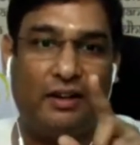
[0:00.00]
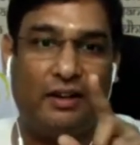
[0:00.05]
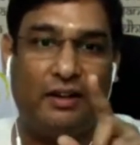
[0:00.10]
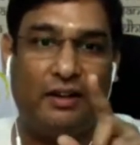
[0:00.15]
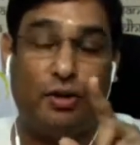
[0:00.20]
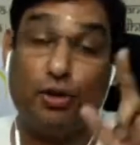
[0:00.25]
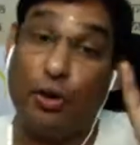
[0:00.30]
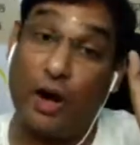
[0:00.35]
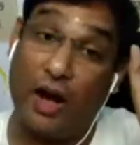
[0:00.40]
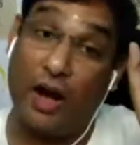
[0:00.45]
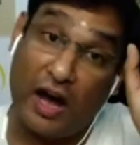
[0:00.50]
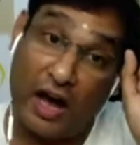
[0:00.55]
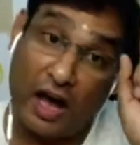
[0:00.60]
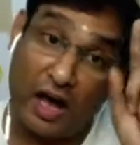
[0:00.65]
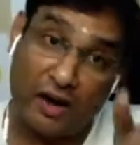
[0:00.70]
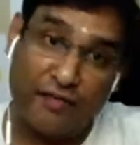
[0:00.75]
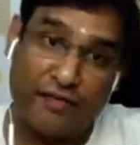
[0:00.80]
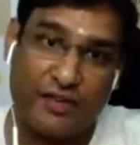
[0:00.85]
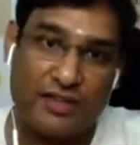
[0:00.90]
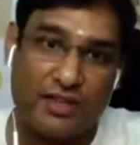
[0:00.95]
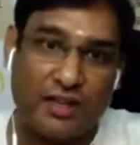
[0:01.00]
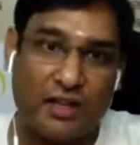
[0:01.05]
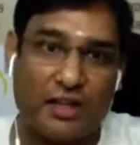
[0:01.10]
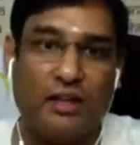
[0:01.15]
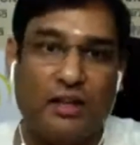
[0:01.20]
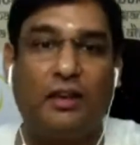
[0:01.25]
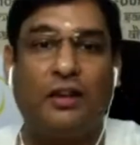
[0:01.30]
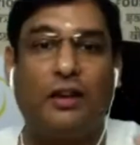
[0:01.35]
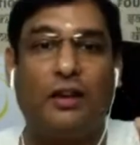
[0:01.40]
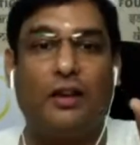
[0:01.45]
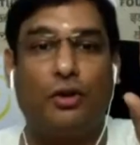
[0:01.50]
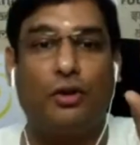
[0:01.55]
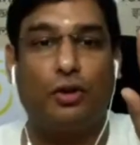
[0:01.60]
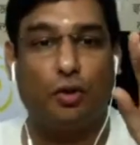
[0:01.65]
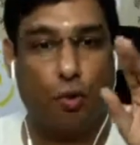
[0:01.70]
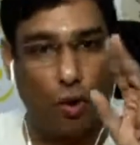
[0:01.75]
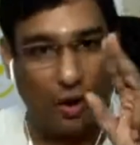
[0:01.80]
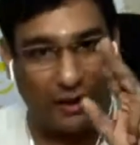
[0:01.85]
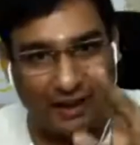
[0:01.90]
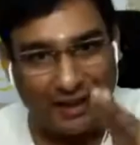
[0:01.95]
you are physical to
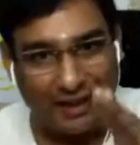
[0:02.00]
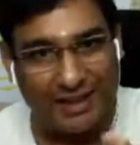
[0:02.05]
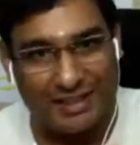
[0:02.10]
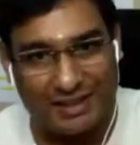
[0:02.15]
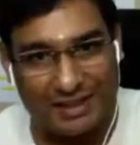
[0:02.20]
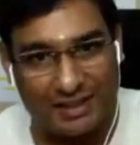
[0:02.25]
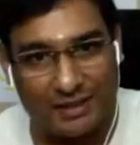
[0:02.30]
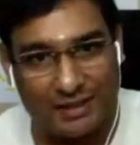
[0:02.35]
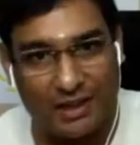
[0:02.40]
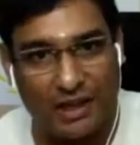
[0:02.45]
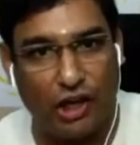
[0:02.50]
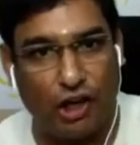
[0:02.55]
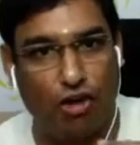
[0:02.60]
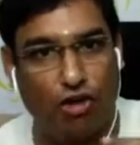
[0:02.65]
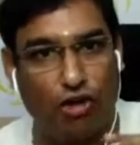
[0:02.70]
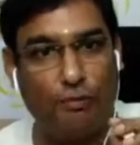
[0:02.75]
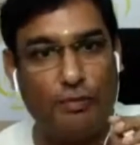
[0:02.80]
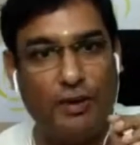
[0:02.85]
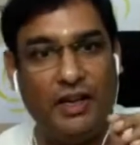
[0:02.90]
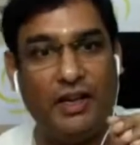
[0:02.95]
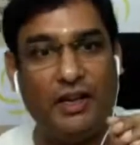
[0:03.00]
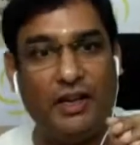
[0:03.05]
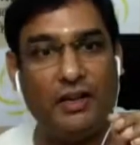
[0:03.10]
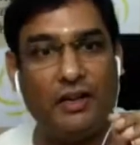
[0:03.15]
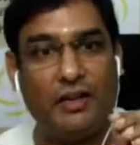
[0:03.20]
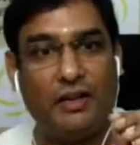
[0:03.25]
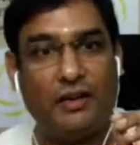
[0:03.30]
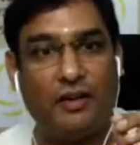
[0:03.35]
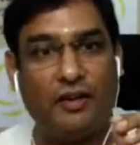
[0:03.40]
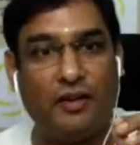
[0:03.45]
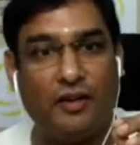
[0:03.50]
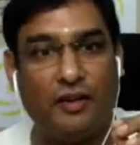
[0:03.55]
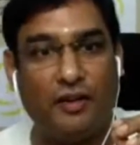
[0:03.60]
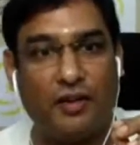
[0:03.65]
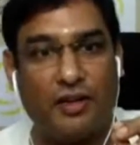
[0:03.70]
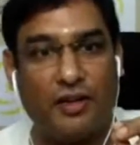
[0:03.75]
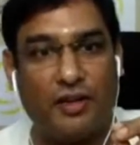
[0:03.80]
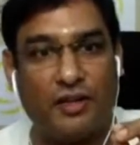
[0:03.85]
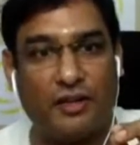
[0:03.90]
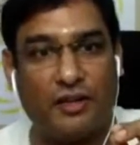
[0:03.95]
what extent? It could be
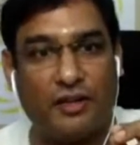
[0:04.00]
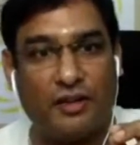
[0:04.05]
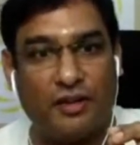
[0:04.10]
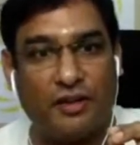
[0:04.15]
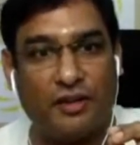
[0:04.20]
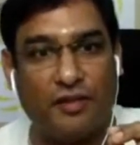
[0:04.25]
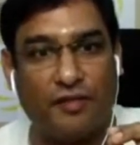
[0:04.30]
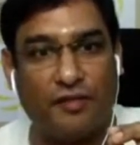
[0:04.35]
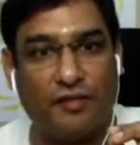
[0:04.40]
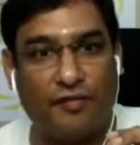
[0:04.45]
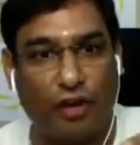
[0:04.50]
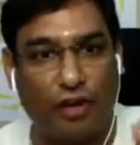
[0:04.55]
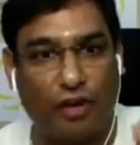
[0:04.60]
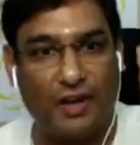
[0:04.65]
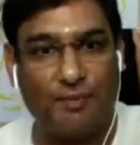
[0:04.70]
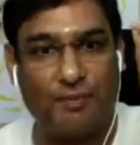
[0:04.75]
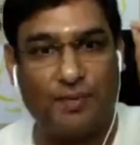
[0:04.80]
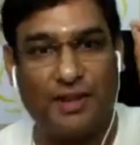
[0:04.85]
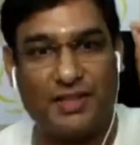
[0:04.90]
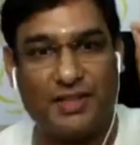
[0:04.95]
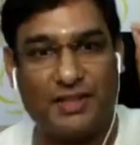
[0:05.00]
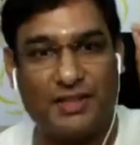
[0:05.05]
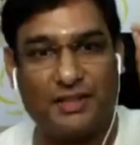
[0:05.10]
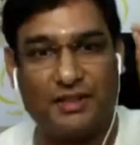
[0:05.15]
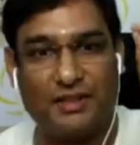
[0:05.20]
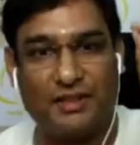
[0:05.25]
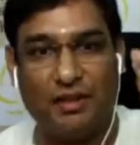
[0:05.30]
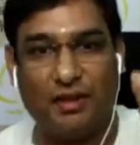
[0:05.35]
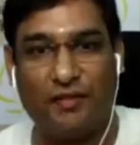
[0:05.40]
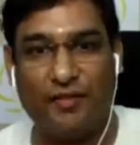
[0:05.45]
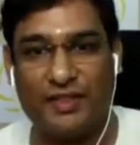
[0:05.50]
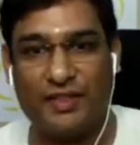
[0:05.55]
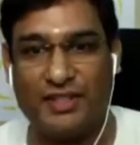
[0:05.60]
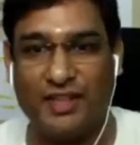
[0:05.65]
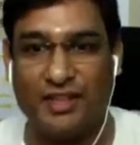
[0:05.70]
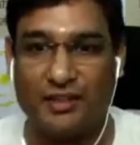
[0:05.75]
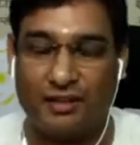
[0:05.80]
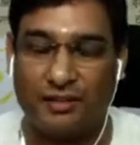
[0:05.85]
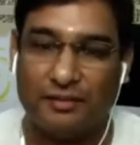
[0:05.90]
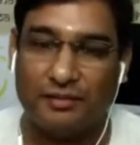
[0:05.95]
40% you are
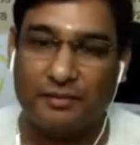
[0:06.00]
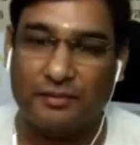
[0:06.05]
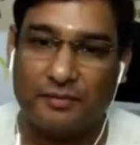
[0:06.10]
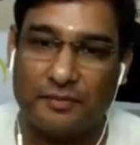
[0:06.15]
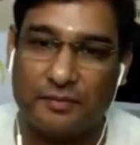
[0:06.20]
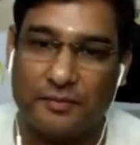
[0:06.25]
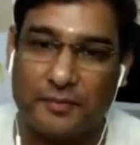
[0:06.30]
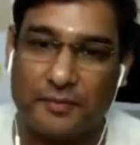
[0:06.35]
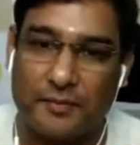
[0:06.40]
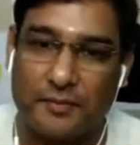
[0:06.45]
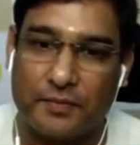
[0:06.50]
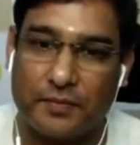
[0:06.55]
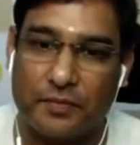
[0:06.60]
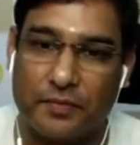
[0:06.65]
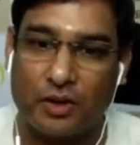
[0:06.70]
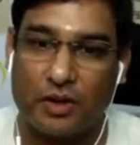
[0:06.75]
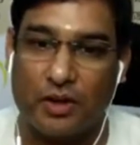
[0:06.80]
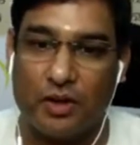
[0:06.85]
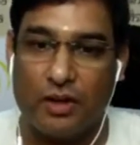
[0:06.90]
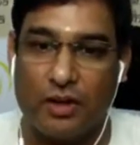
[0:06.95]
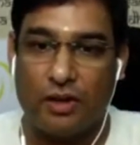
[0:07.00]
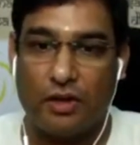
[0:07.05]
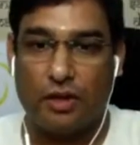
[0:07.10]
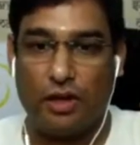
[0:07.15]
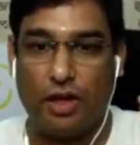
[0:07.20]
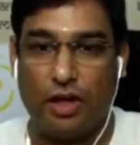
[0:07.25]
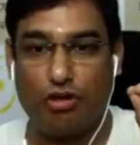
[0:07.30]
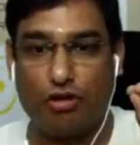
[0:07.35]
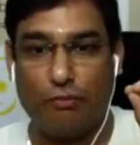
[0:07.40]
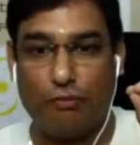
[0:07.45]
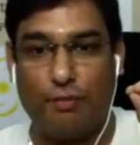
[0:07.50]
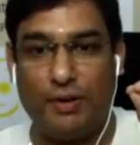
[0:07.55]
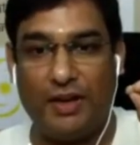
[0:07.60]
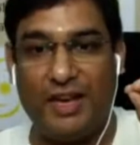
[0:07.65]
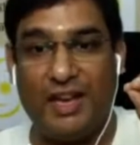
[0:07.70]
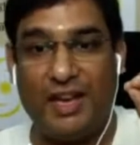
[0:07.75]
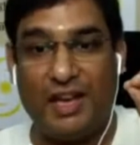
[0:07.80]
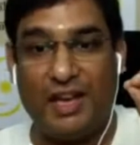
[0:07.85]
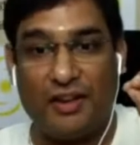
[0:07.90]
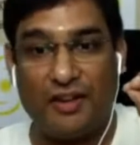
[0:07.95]
physical. It could
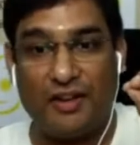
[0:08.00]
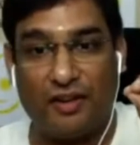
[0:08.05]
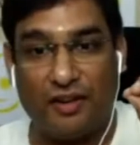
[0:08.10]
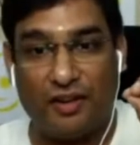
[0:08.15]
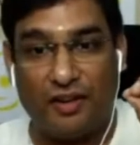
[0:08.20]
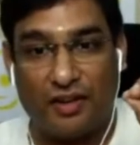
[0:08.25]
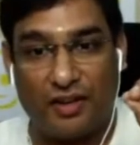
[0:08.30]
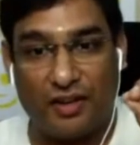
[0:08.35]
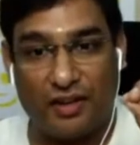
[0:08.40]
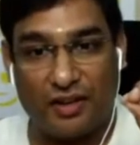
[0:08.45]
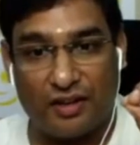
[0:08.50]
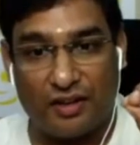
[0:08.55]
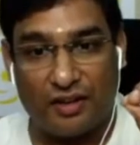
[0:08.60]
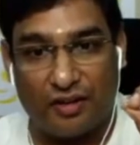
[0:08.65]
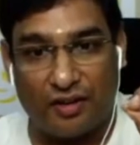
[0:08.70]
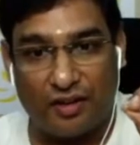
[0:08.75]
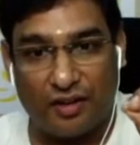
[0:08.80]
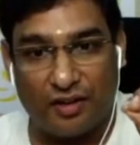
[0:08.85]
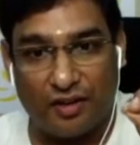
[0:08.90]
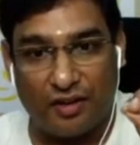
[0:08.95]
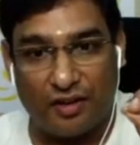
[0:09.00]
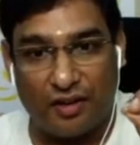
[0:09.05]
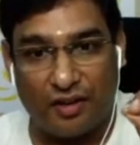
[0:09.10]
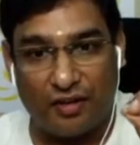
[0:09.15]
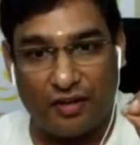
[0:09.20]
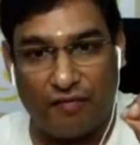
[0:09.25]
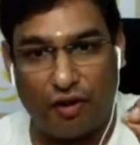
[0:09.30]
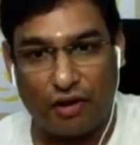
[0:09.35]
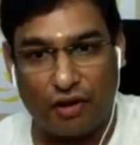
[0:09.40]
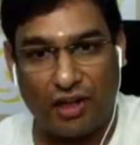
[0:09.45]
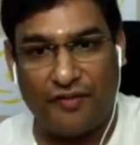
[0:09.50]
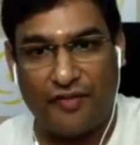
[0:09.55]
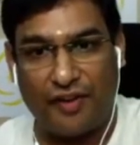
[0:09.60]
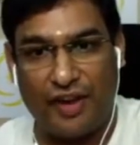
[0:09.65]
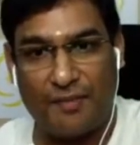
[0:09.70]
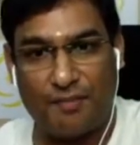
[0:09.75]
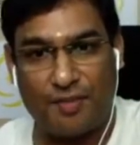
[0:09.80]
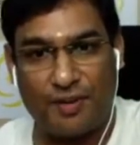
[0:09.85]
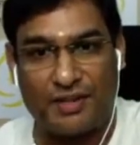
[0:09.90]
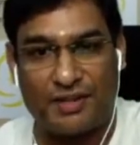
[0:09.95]
be
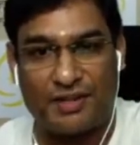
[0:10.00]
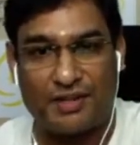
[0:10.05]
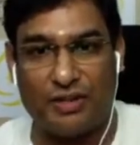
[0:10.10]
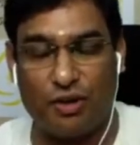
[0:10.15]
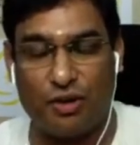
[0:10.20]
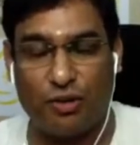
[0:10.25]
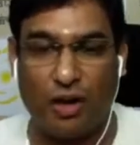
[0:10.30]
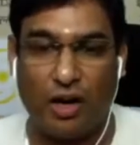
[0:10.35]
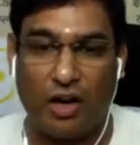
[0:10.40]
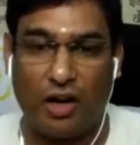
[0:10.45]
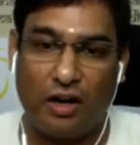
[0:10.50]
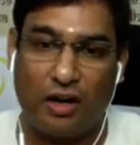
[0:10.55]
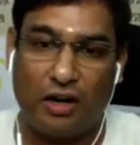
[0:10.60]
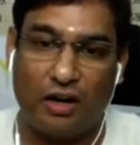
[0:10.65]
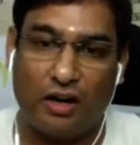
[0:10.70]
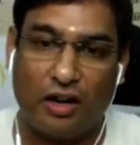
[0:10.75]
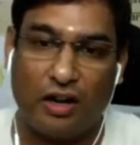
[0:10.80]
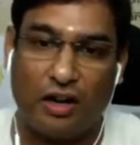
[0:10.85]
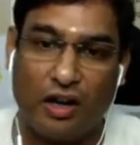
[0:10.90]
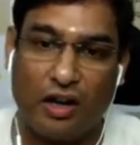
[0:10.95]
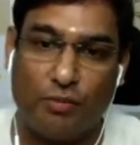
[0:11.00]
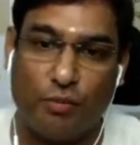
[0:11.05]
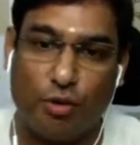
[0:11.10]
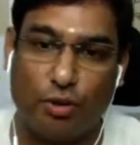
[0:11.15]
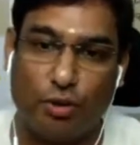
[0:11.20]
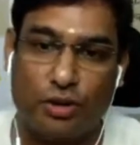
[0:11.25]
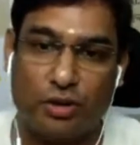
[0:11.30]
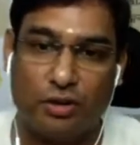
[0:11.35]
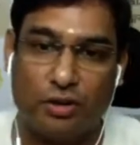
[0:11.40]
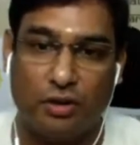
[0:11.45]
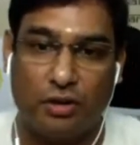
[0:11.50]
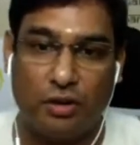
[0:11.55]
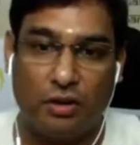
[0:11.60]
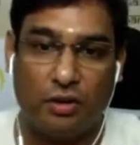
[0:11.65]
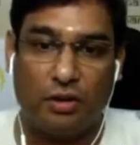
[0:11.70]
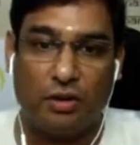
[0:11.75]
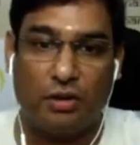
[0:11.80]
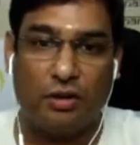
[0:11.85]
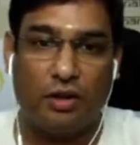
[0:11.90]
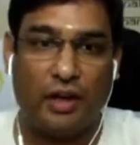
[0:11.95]
45% you are emotional
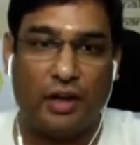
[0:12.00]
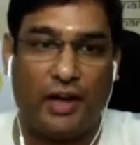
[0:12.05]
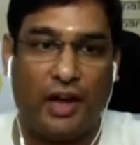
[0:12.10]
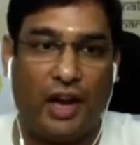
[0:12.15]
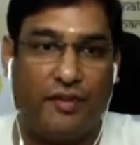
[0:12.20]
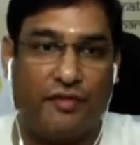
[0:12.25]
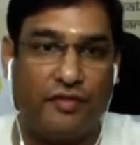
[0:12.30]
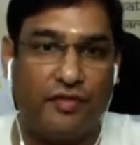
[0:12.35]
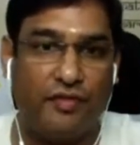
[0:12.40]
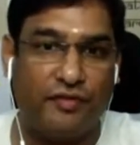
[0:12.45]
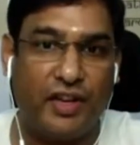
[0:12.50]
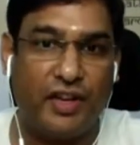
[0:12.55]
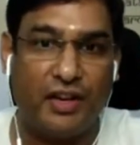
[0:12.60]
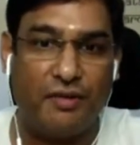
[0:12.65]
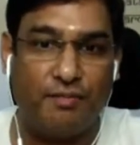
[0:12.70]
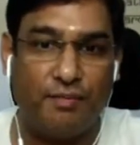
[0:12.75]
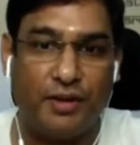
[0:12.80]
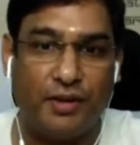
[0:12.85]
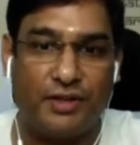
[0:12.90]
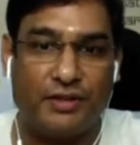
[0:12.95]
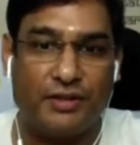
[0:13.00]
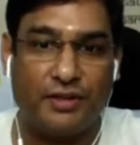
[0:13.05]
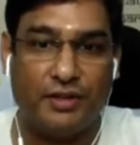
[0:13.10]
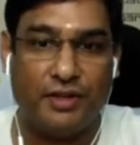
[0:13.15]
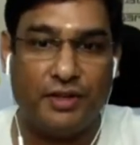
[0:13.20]
and 15%